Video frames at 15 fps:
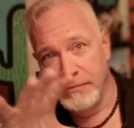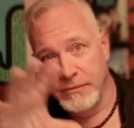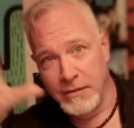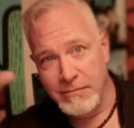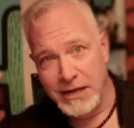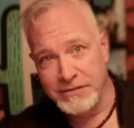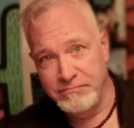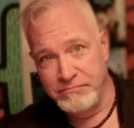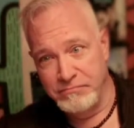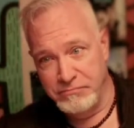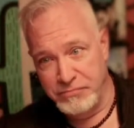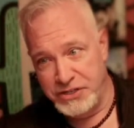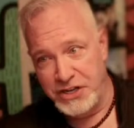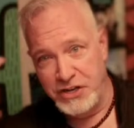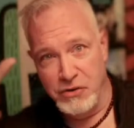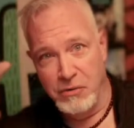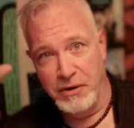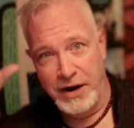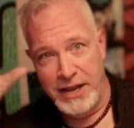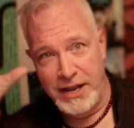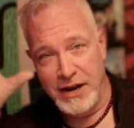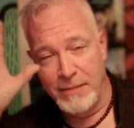my
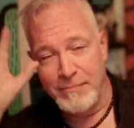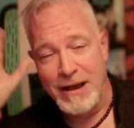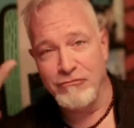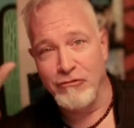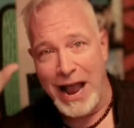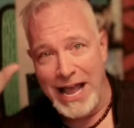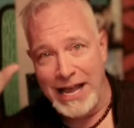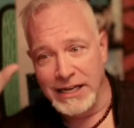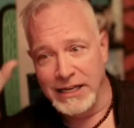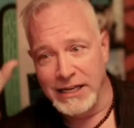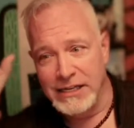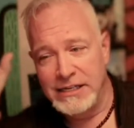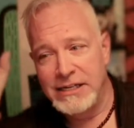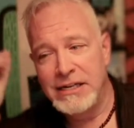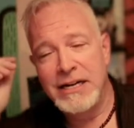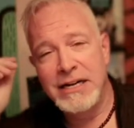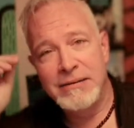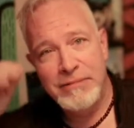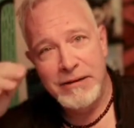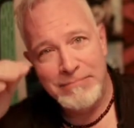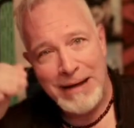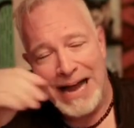seniority, not by rank,
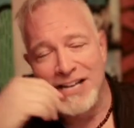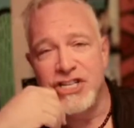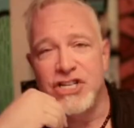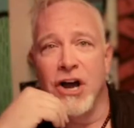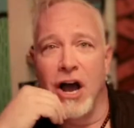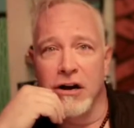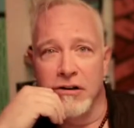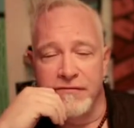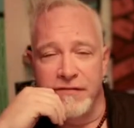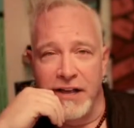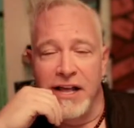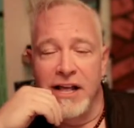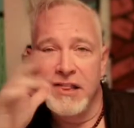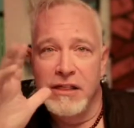but by geography.